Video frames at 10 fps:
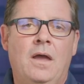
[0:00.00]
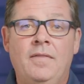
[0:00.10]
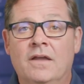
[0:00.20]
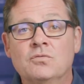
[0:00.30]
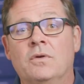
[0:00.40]

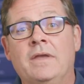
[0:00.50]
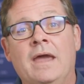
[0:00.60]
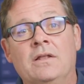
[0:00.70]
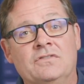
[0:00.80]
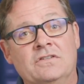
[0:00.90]
And that's where the
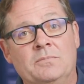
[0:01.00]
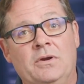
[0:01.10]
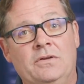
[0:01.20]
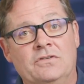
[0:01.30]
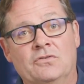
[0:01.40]
Analyst
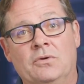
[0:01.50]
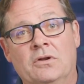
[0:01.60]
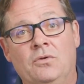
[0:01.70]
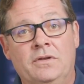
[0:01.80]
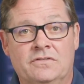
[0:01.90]
Experience is
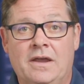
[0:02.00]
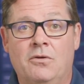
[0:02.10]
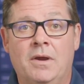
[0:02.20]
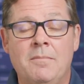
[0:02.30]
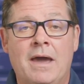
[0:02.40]
critical inside
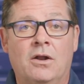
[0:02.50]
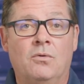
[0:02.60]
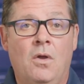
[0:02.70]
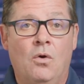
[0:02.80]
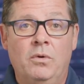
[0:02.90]
GreyMatter.